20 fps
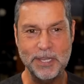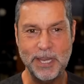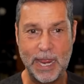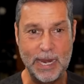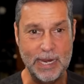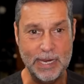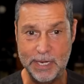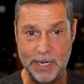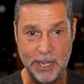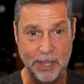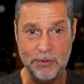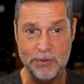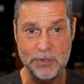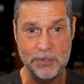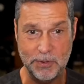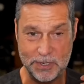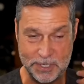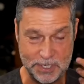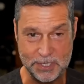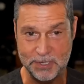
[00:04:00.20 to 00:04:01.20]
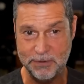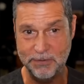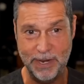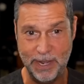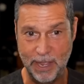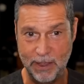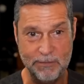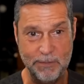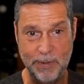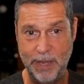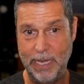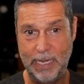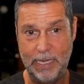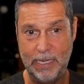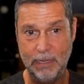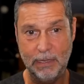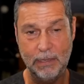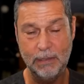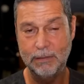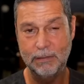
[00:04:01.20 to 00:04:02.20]
the daily news, which is a video of
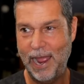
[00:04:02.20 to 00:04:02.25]
me.